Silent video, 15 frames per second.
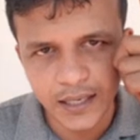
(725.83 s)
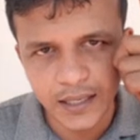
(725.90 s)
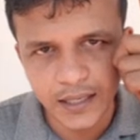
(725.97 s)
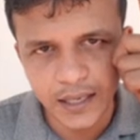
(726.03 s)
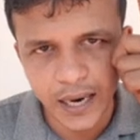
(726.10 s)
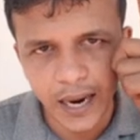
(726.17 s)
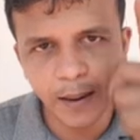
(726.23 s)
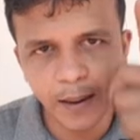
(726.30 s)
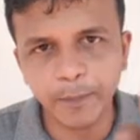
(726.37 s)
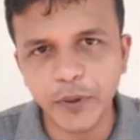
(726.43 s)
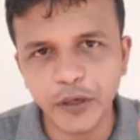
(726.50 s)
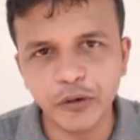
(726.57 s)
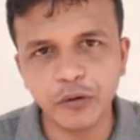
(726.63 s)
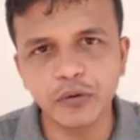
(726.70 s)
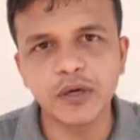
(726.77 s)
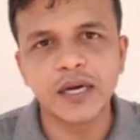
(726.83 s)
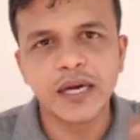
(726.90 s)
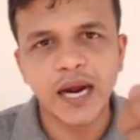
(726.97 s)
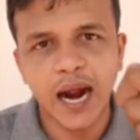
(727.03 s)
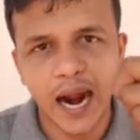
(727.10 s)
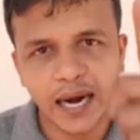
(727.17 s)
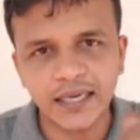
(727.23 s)
amplitude
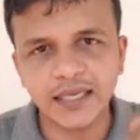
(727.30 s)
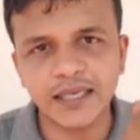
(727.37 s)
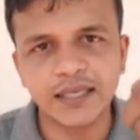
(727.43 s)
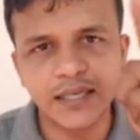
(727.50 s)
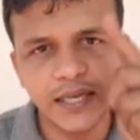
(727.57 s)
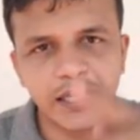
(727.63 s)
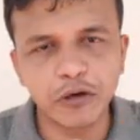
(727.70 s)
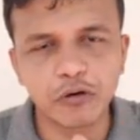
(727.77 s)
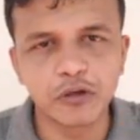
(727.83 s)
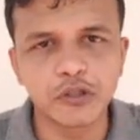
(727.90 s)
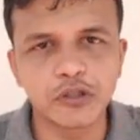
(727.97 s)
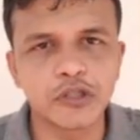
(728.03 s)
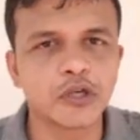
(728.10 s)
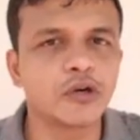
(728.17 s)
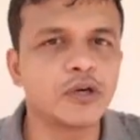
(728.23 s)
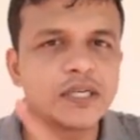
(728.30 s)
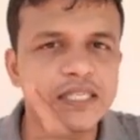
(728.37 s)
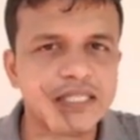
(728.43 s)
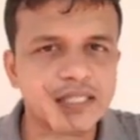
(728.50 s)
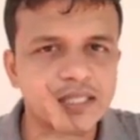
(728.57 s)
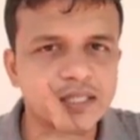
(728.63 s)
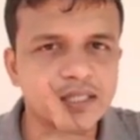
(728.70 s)
at t equal to 0
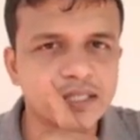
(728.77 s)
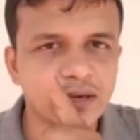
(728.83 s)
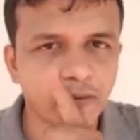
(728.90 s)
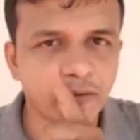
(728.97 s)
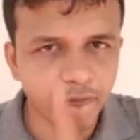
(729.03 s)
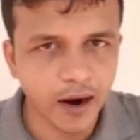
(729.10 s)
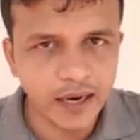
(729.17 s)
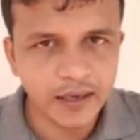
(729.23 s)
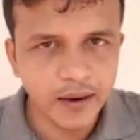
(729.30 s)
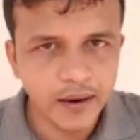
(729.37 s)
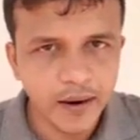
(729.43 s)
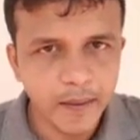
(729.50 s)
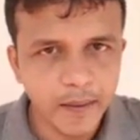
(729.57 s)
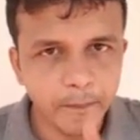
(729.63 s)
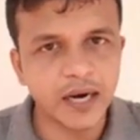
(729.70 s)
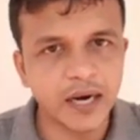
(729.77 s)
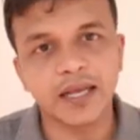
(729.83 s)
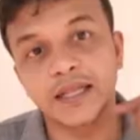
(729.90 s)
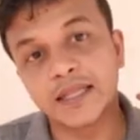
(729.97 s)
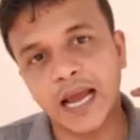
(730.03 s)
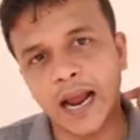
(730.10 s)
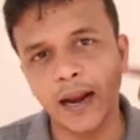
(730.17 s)
is 1,
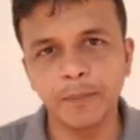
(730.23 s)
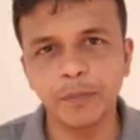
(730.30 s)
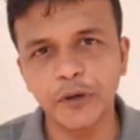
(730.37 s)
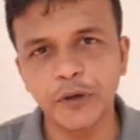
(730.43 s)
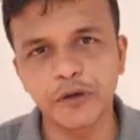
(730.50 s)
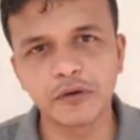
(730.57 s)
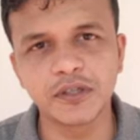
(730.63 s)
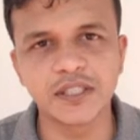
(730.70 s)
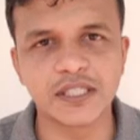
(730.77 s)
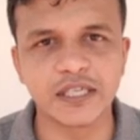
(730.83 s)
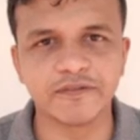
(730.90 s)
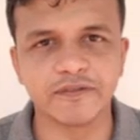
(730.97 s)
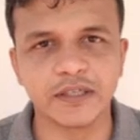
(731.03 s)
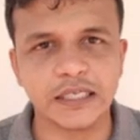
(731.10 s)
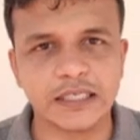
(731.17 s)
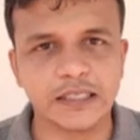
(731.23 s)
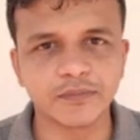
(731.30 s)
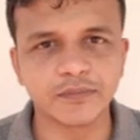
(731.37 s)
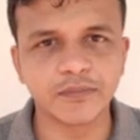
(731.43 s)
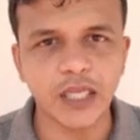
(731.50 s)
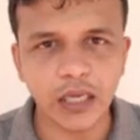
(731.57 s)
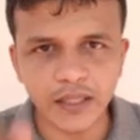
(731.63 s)
but the amplitude is infinity.
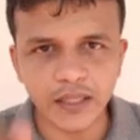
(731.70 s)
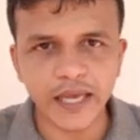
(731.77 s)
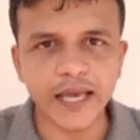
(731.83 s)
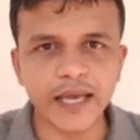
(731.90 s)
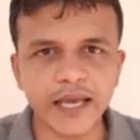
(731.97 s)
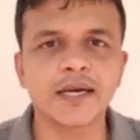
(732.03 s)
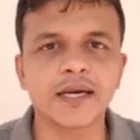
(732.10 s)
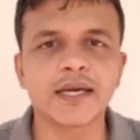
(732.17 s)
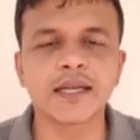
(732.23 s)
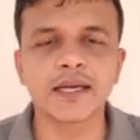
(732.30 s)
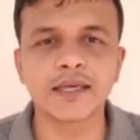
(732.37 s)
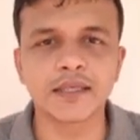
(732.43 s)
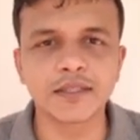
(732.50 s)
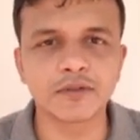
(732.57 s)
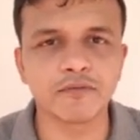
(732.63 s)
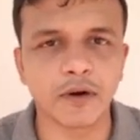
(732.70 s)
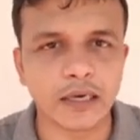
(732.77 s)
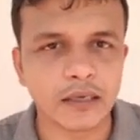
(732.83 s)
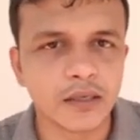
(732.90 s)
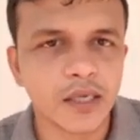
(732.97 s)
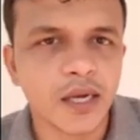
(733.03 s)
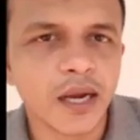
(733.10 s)
The area under it is 1.
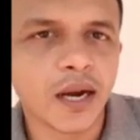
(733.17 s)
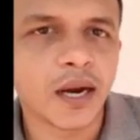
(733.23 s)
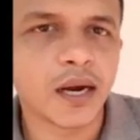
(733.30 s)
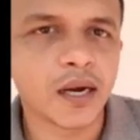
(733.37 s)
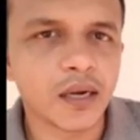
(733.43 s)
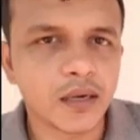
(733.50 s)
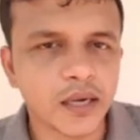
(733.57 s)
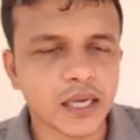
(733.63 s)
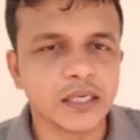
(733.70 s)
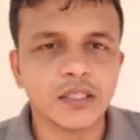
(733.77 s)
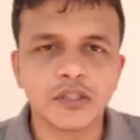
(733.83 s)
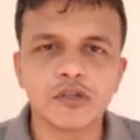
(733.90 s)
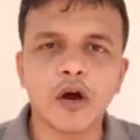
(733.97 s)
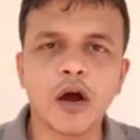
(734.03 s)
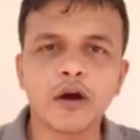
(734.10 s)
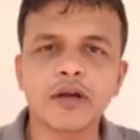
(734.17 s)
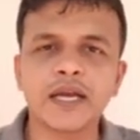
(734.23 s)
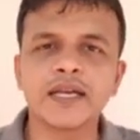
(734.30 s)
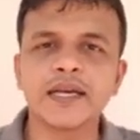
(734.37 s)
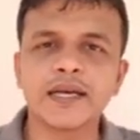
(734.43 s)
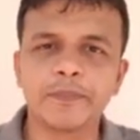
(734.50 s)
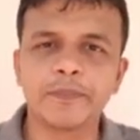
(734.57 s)
Okay, so how
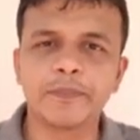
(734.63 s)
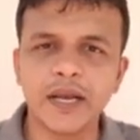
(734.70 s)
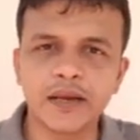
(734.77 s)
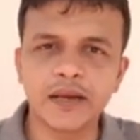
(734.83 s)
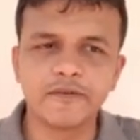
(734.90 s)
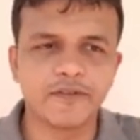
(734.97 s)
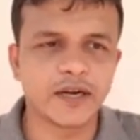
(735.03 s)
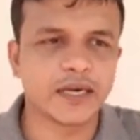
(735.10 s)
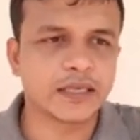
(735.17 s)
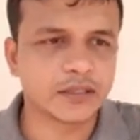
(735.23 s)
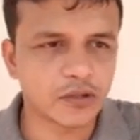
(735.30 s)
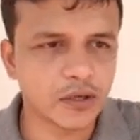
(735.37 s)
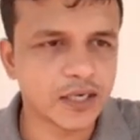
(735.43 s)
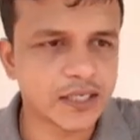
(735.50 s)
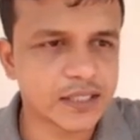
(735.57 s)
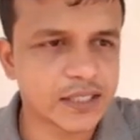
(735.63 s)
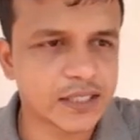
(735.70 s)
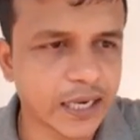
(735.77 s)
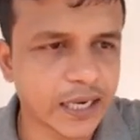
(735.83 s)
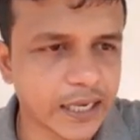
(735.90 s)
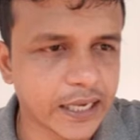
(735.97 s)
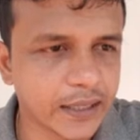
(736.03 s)
can it be infinity? So let us see
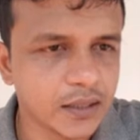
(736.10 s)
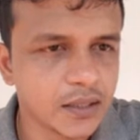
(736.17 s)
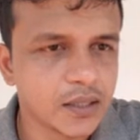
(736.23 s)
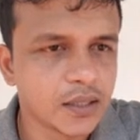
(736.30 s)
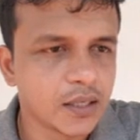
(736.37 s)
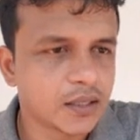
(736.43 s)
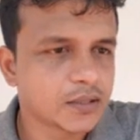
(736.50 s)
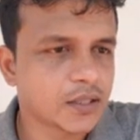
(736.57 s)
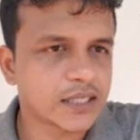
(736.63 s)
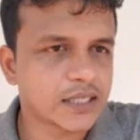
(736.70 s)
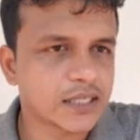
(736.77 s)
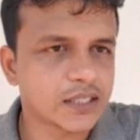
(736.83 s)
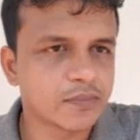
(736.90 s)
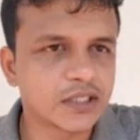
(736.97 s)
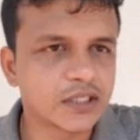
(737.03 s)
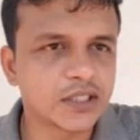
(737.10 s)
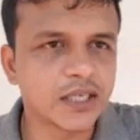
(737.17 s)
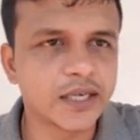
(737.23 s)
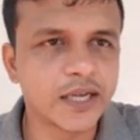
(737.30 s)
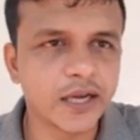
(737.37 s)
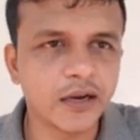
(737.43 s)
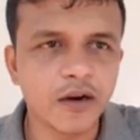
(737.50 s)
again. So as I
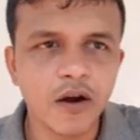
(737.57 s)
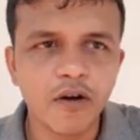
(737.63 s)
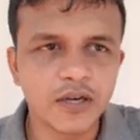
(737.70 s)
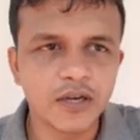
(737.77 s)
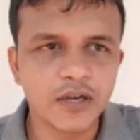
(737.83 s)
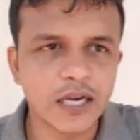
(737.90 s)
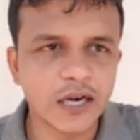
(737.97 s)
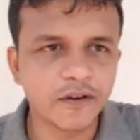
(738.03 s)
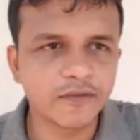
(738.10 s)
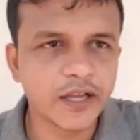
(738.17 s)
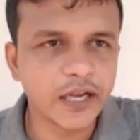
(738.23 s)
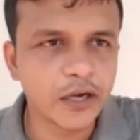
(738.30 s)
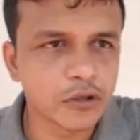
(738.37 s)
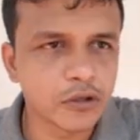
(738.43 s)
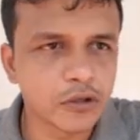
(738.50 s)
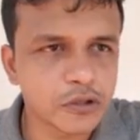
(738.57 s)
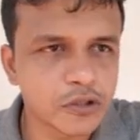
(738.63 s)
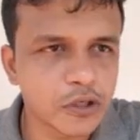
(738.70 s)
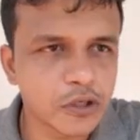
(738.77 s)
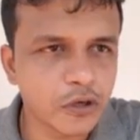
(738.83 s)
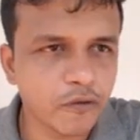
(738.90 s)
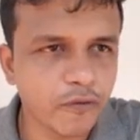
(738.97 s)
mentioned here, del of t equal to
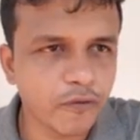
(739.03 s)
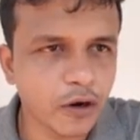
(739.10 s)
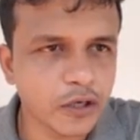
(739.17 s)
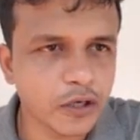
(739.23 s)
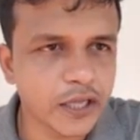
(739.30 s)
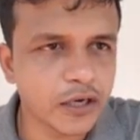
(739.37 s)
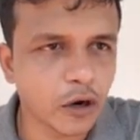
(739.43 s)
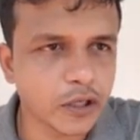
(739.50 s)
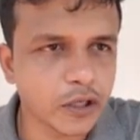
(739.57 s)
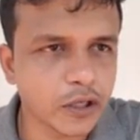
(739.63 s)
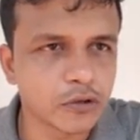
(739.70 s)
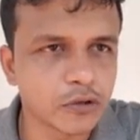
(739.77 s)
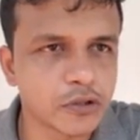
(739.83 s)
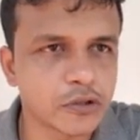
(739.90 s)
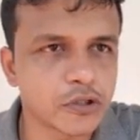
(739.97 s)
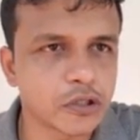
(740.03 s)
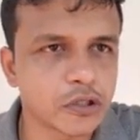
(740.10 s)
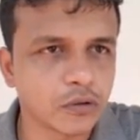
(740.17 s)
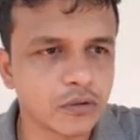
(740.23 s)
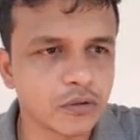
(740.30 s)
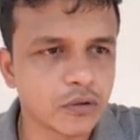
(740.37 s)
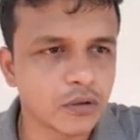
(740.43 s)
0 for t not equal to
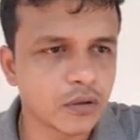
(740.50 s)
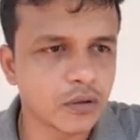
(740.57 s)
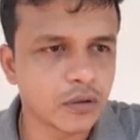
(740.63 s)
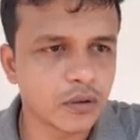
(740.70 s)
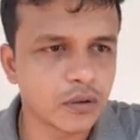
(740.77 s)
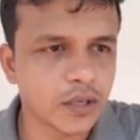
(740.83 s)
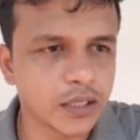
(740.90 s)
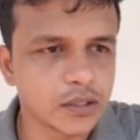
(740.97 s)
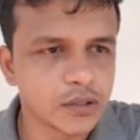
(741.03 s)
0. Okay,